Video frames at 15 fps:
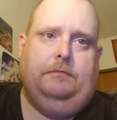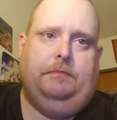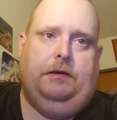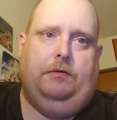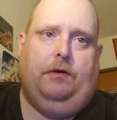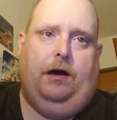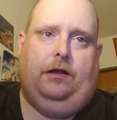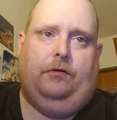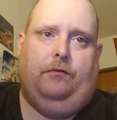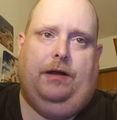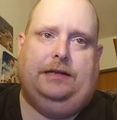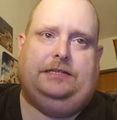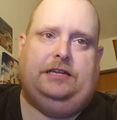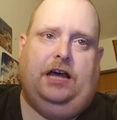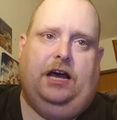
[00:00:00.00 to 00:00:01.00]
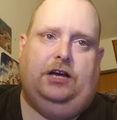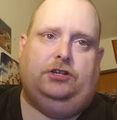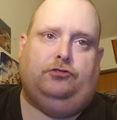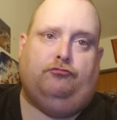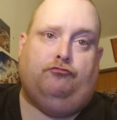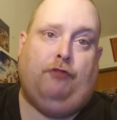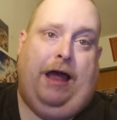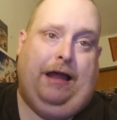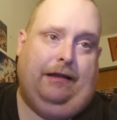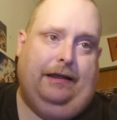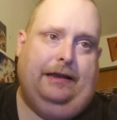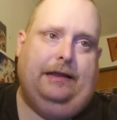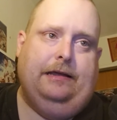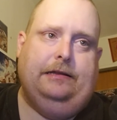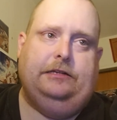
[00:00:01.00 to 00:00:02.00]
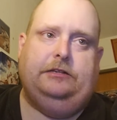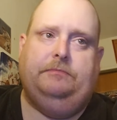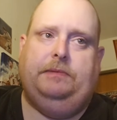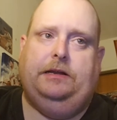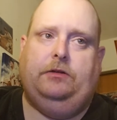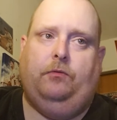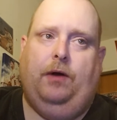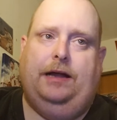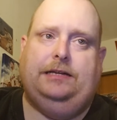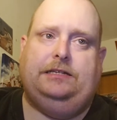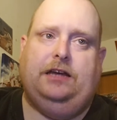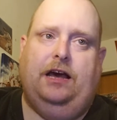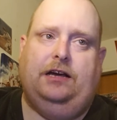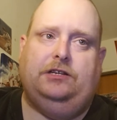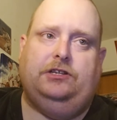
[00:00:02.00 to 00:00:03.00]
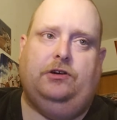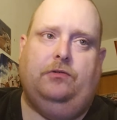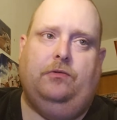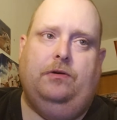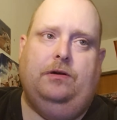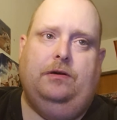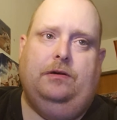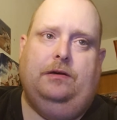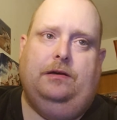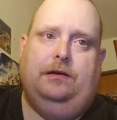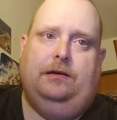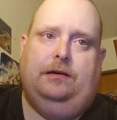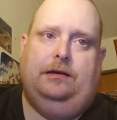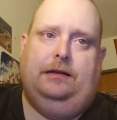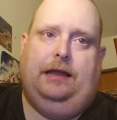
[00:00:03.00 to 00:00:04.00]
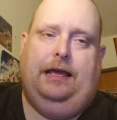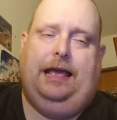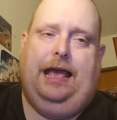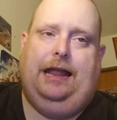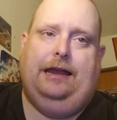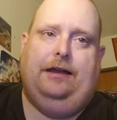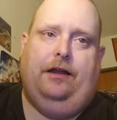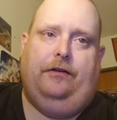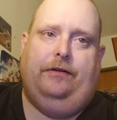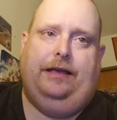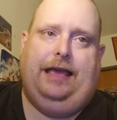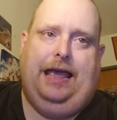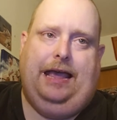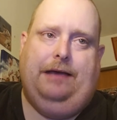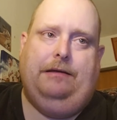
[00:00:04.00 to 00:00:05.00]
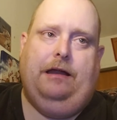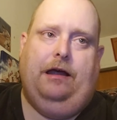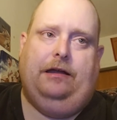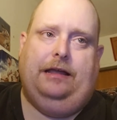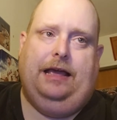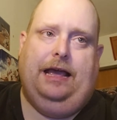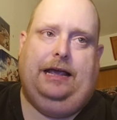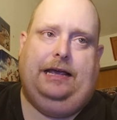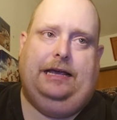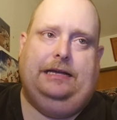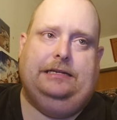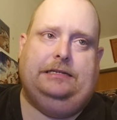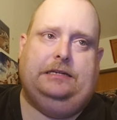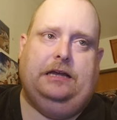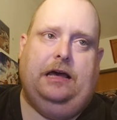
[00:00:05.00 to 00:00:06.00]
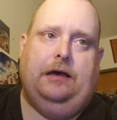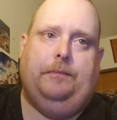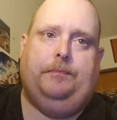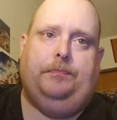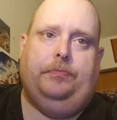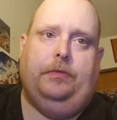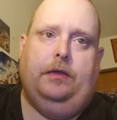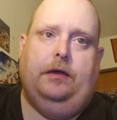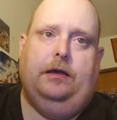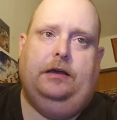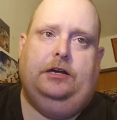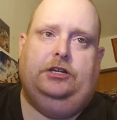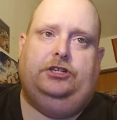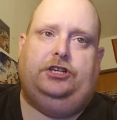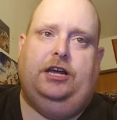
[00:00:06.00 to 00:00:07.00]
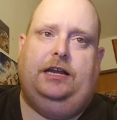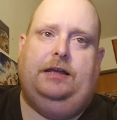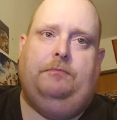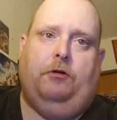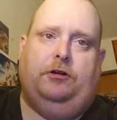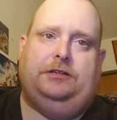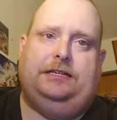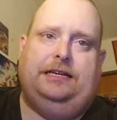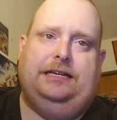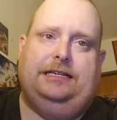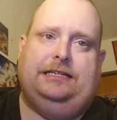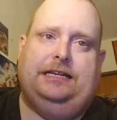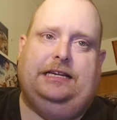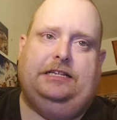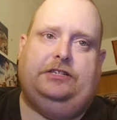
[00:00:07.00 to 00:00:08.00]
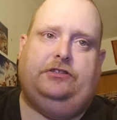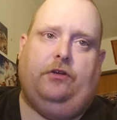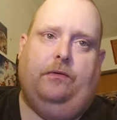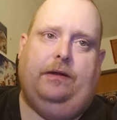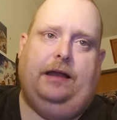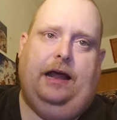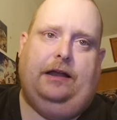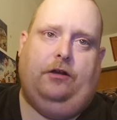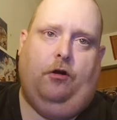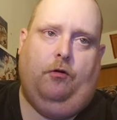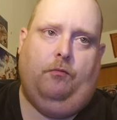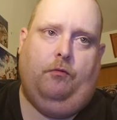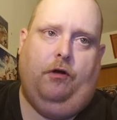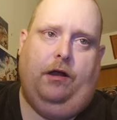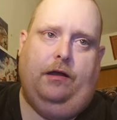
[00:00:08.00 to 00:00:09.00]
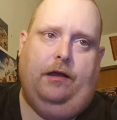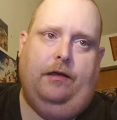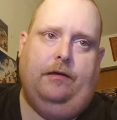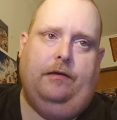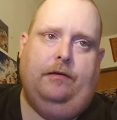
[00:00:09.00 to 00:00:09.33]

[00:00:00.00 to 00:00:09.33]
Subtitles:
Meanwhile, the Red Sox rallied to beat the White Sox, so they gained another gain on the Yankees. J.D. Martinez hit his 39th home run.